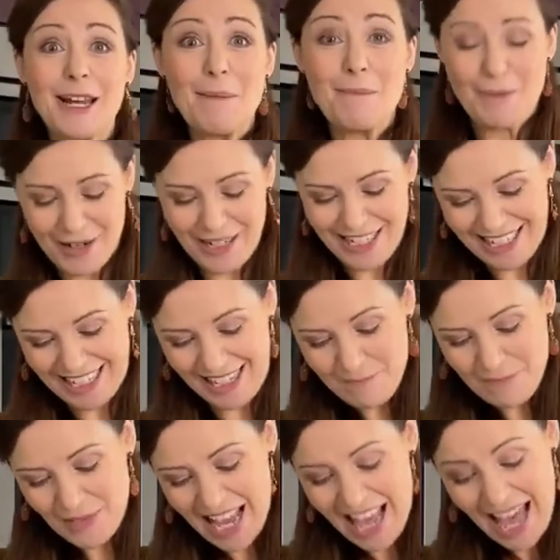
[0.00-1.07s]
brilliantly.
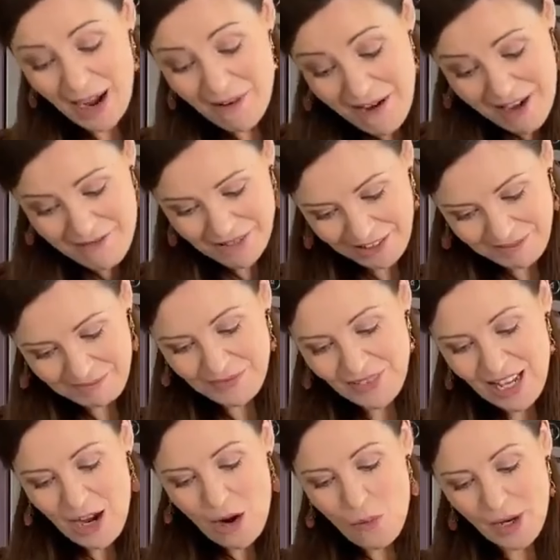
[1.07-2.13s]
However,
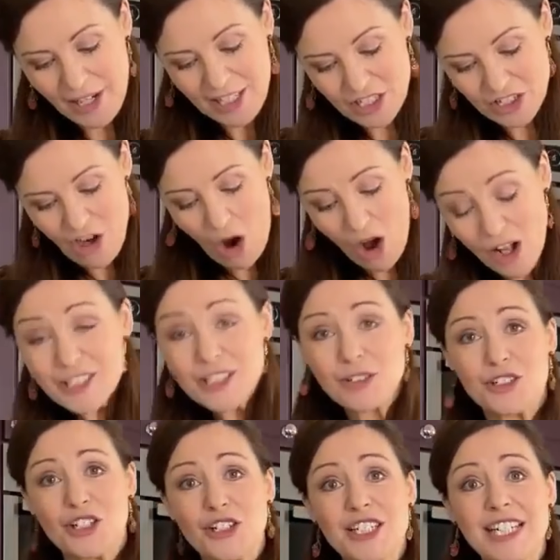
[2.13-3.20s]
what it also
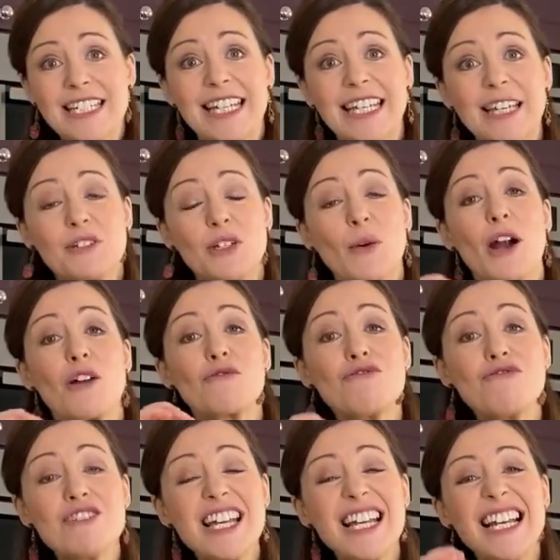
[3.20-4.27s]
does is it gives you a
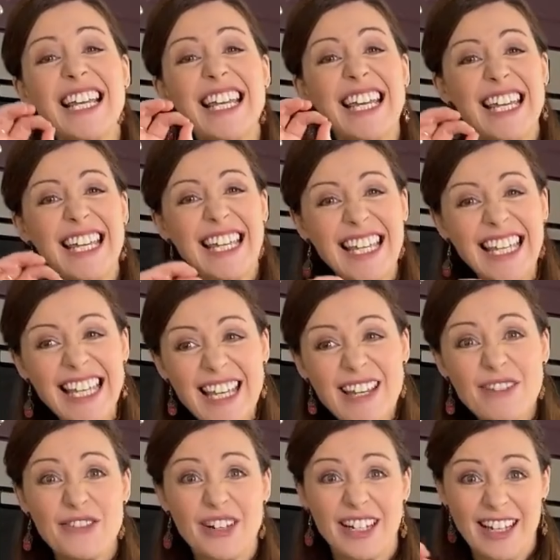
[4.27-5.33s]
really
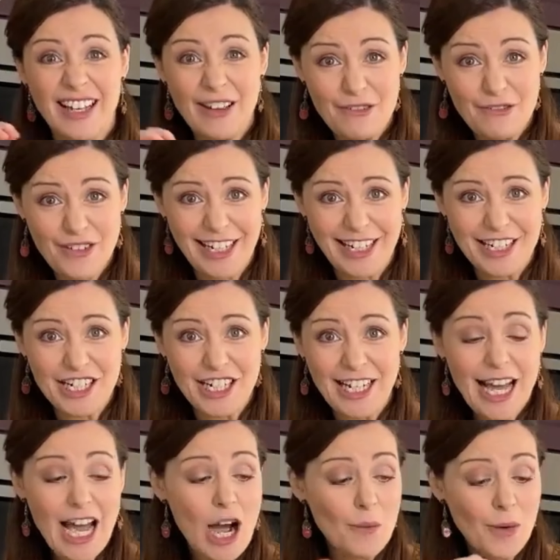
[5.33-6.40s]
even finish.
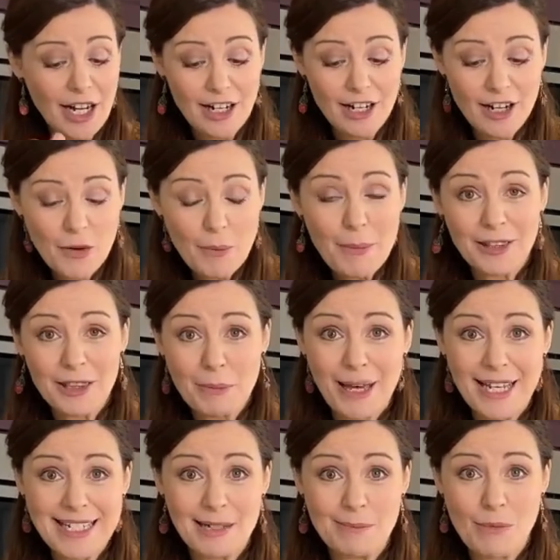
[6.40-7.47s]
And what I love about the
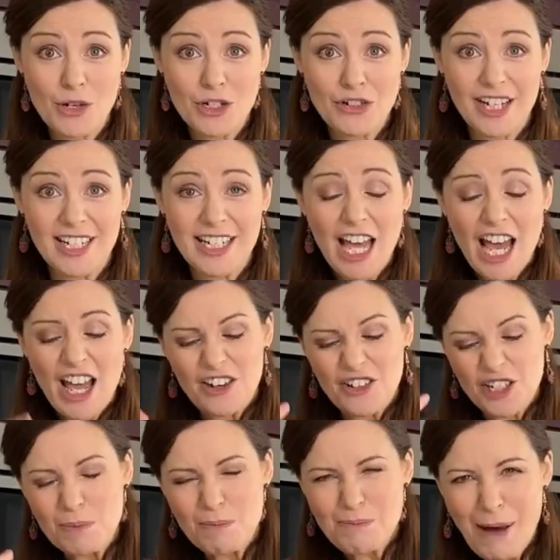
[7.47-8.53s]
pestle and mortar is you're
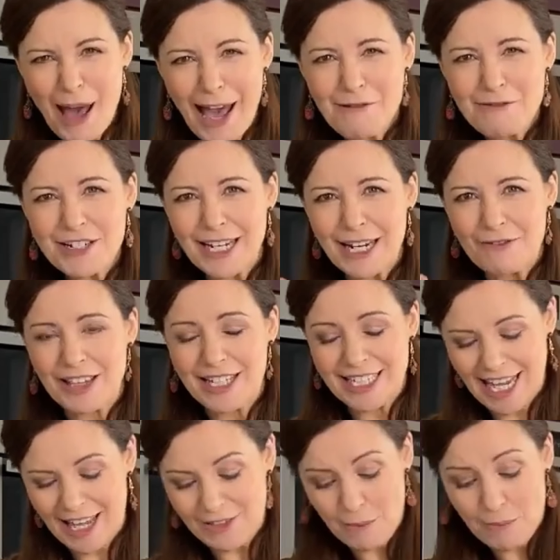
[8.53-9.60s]
just pounding everything
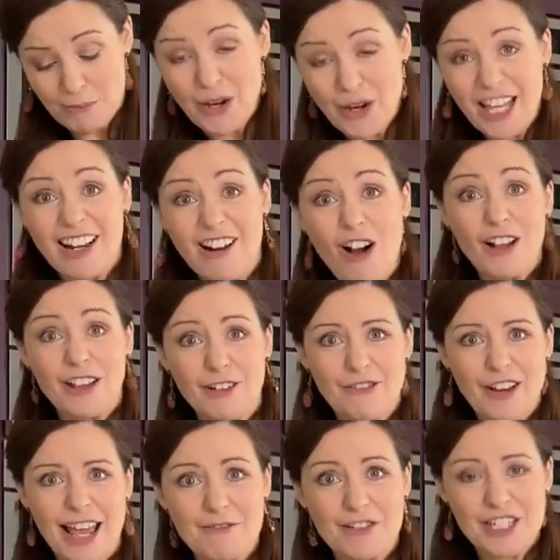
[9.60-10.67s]
together and bringing all the
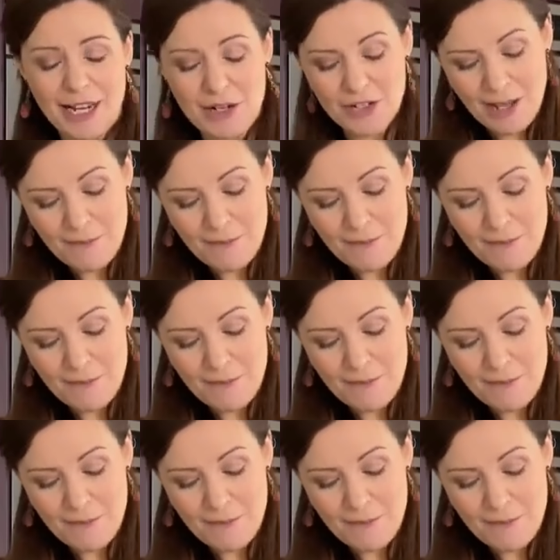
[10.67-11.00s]
flavours out.